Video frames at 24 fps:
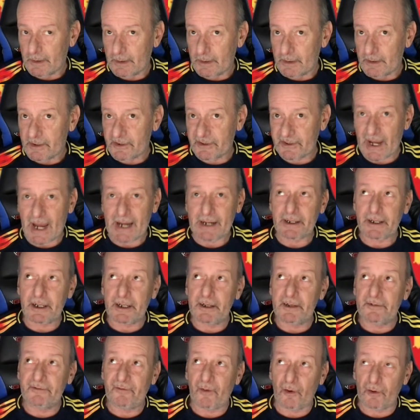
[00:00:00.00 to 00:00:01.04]
Sadly,
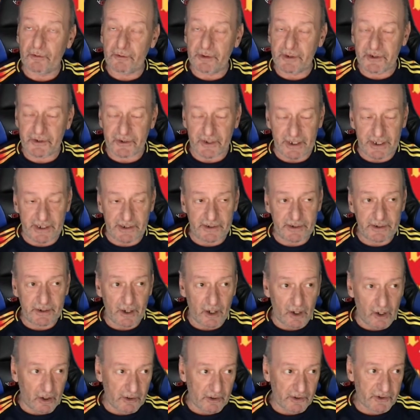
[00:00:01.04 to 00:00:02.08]
the following season,
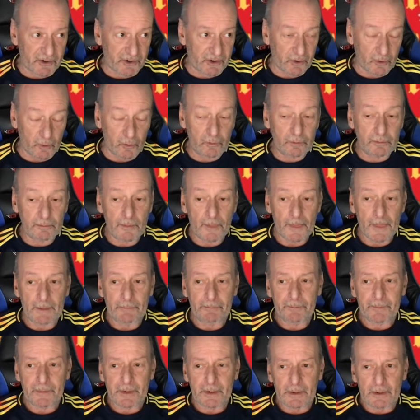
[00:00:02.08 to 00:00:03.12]
Arsenal
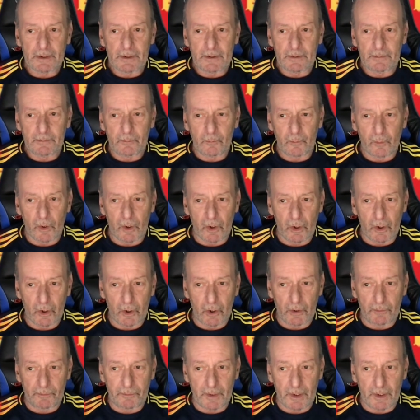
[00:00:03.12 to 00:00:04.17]
were